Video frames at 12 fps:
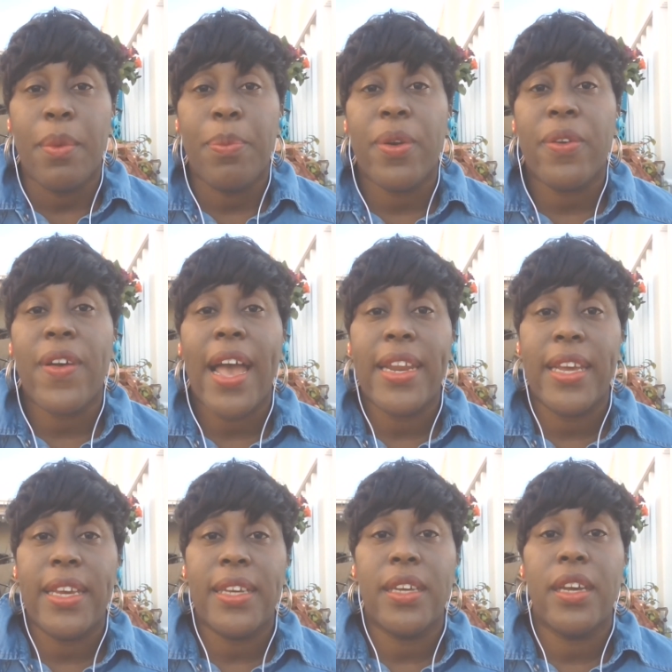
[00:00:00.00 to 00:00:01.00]

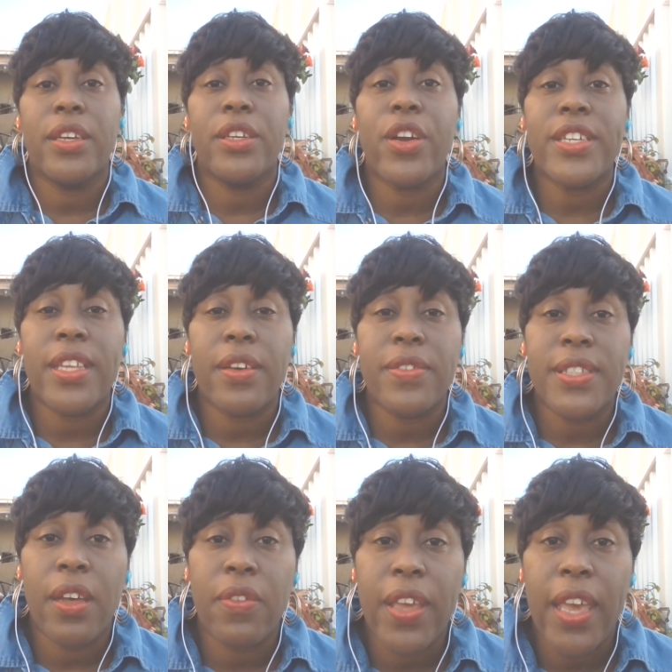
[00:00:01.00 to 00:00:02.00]
providing yourself
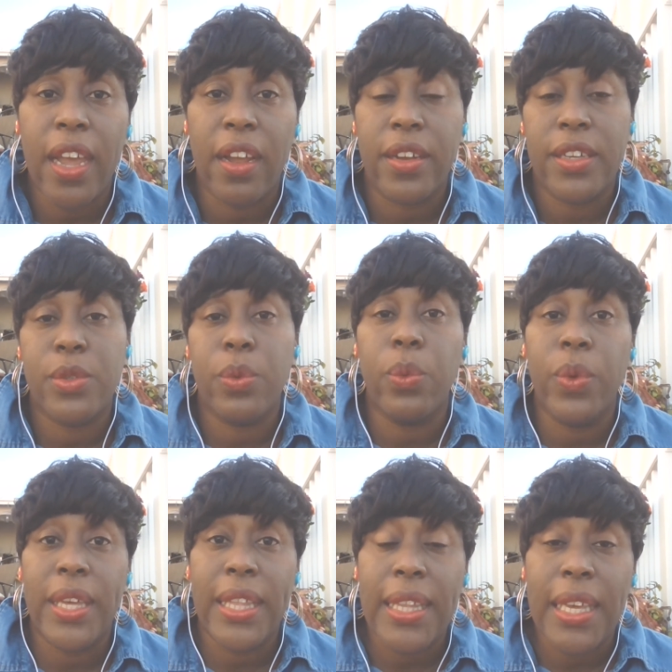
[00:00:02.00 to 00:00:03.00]
self-care is
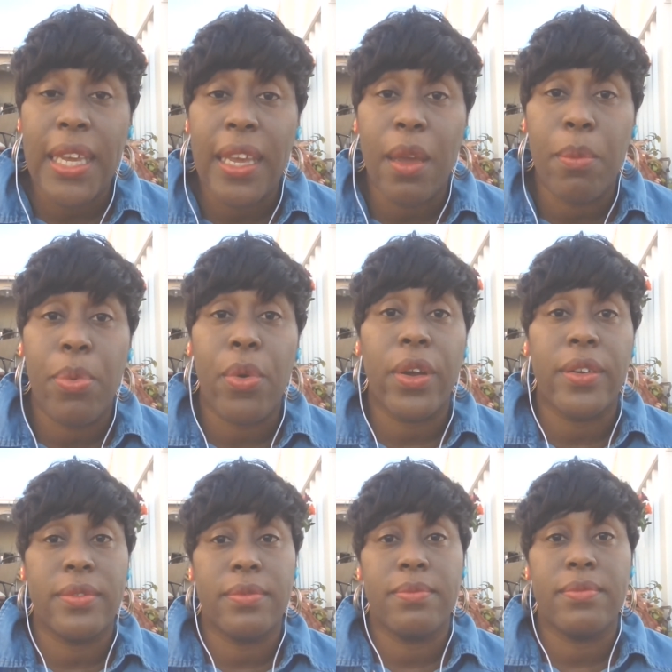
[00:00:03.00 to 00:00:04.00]
really
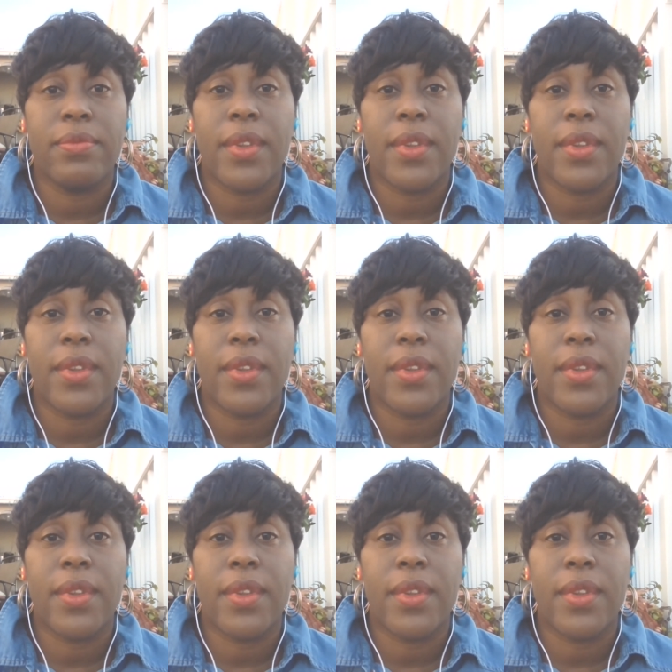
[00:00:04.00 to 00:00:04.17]
important.